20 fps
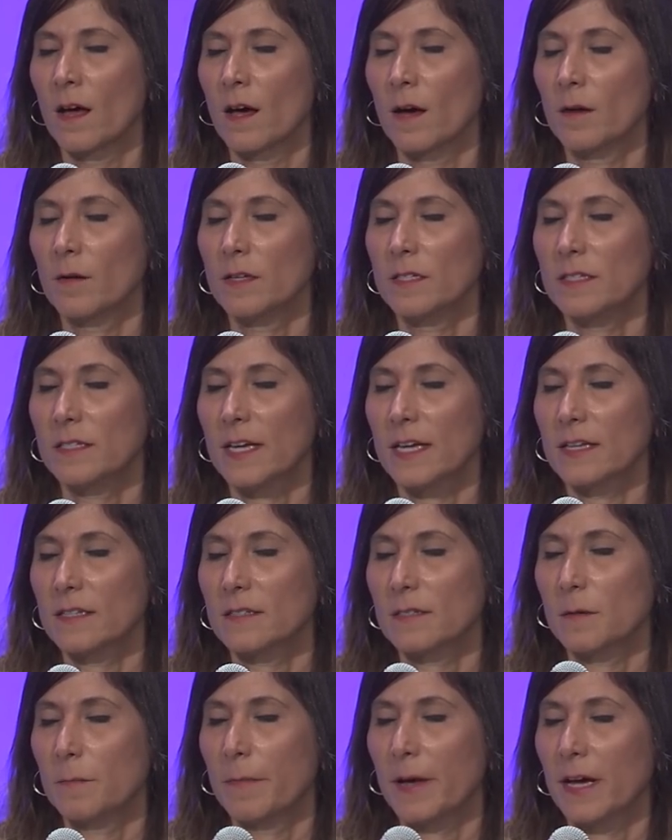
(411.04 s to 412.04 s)
I would say
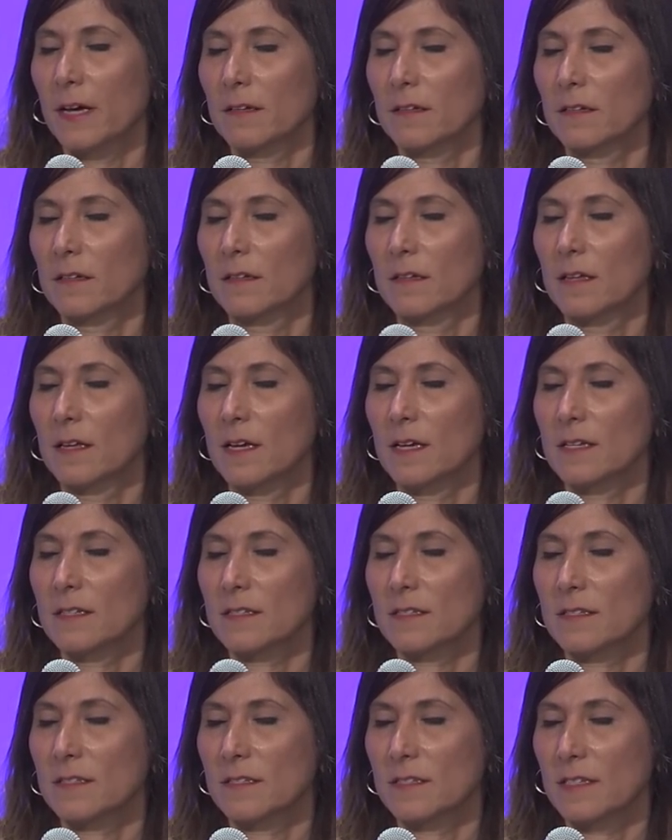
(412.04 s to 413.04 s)
it's about a
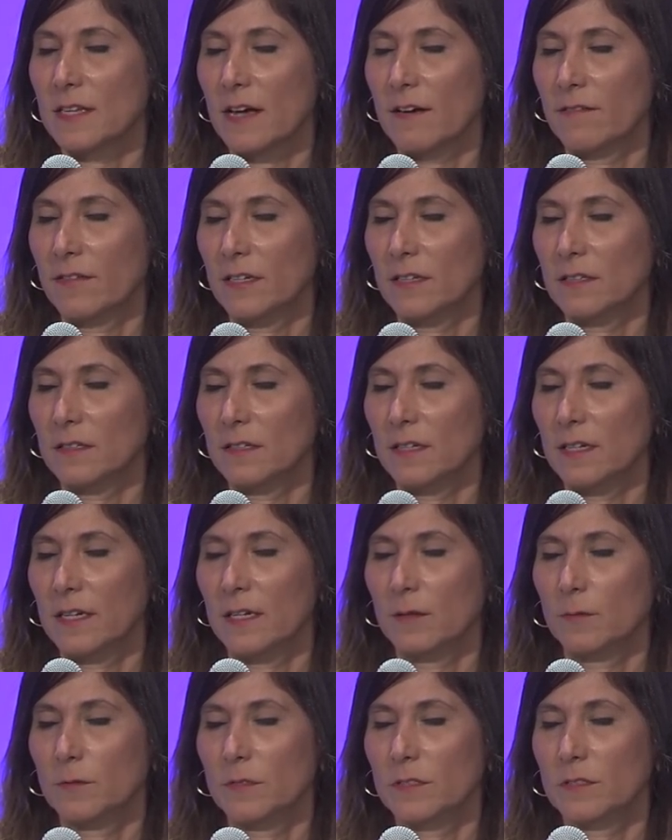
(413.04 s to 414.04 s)
seven, okay.
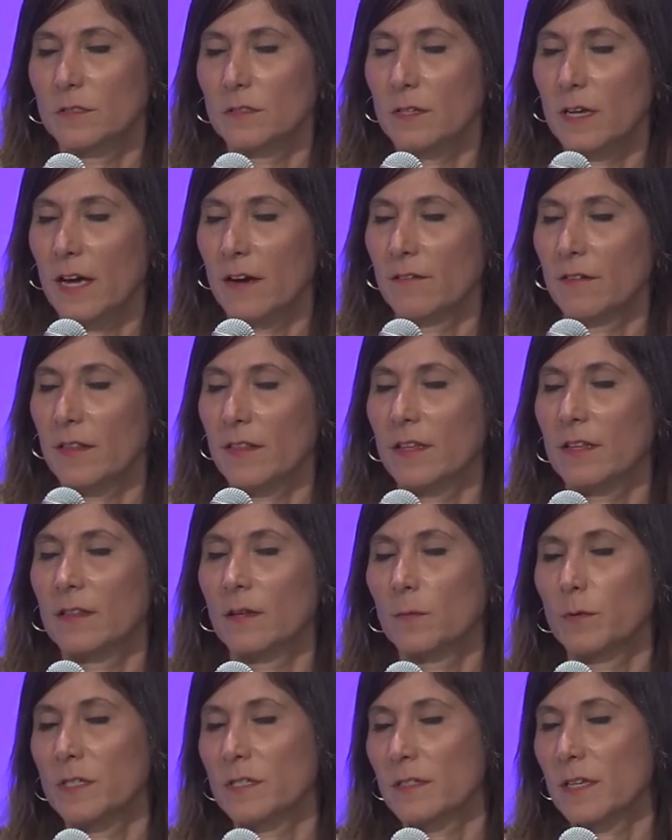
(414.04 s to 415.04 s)
and it was everything
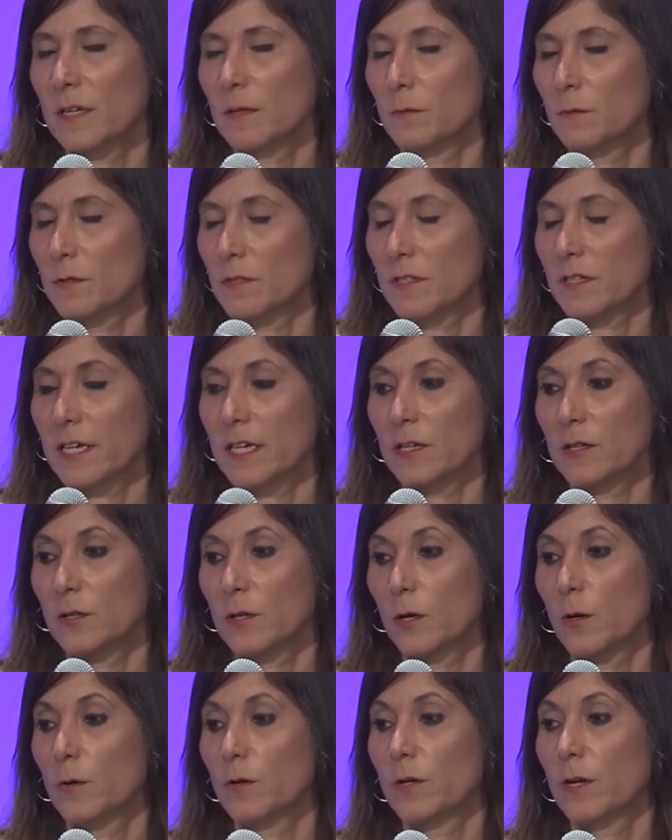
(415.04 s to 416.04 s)
that we said. It was like
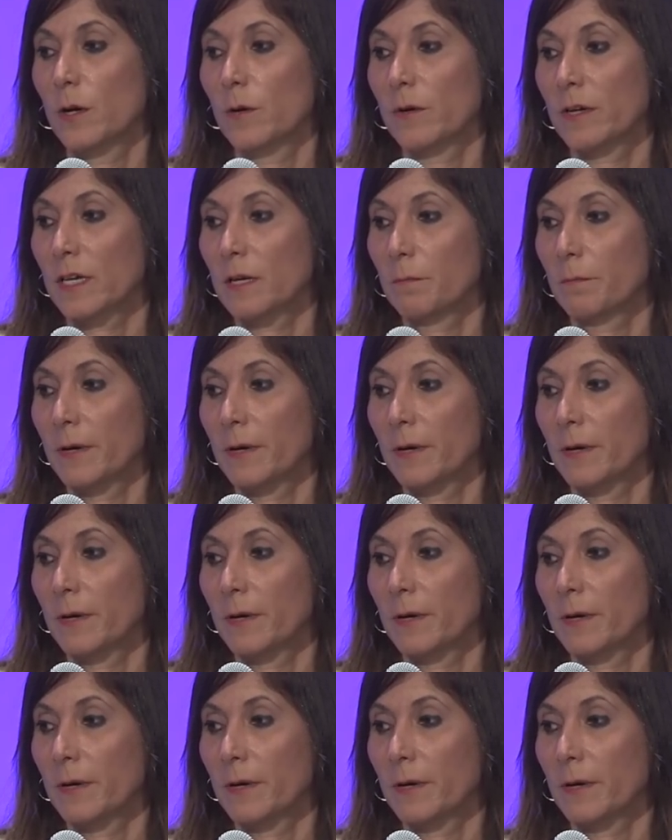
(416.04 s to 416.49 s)
yo-yoing.